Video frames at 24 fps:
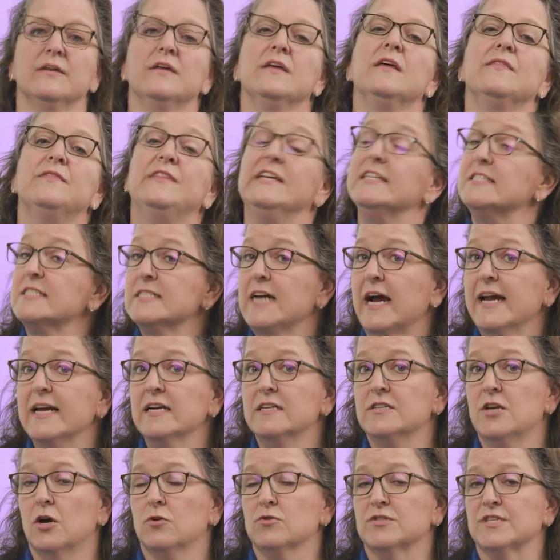This
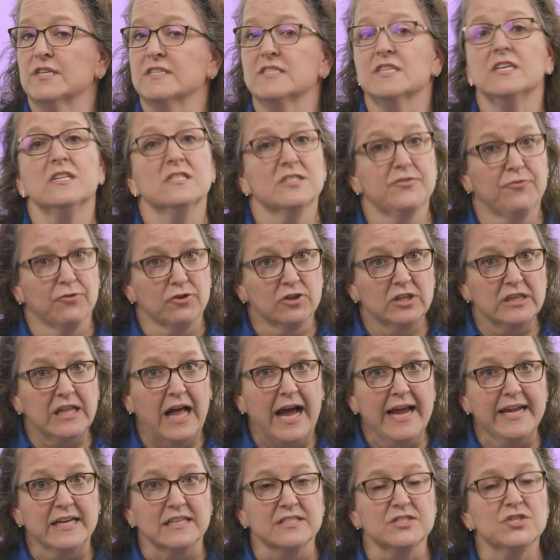diagnosis is for
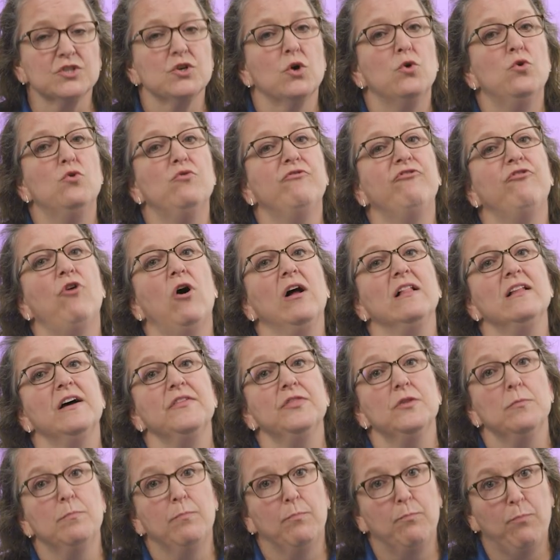clients who fall on the
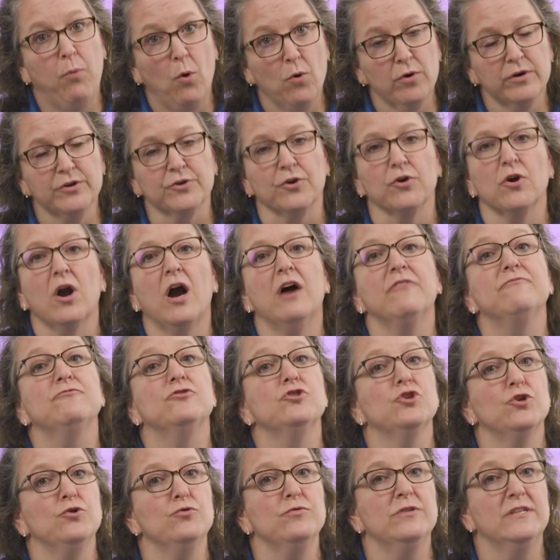border of
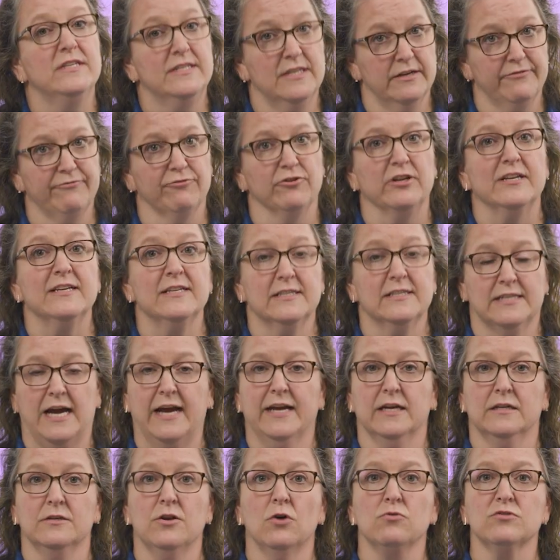two different
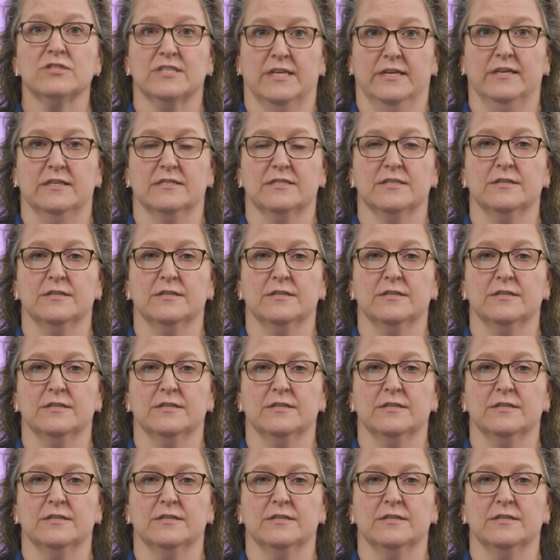diagnoses,